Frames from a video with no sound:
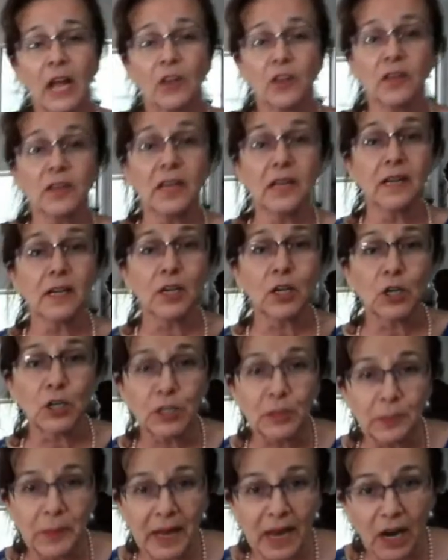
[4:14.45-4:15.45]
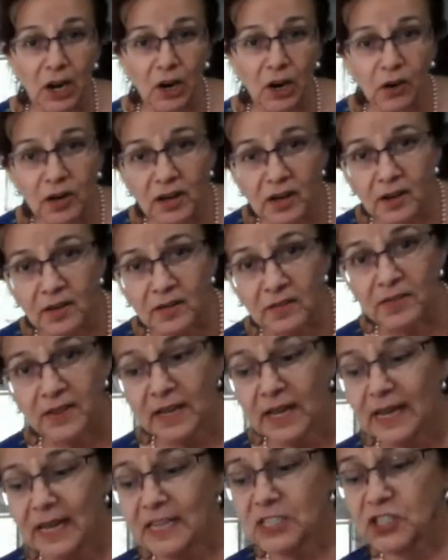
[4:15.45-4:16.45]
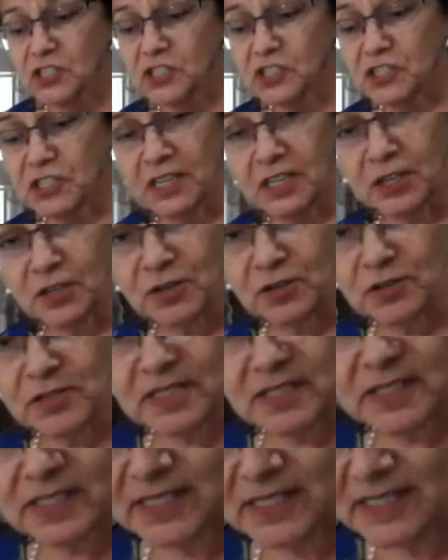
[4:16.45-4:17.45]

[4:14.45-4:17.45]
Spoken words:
You need a good pair of shears